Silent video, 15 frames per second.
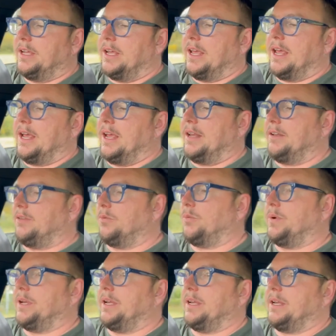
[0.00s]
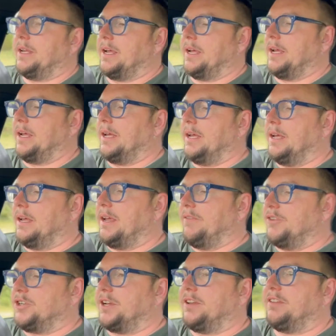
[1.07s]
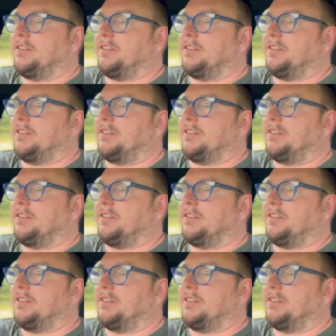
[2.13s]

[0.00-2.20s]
and we are averaging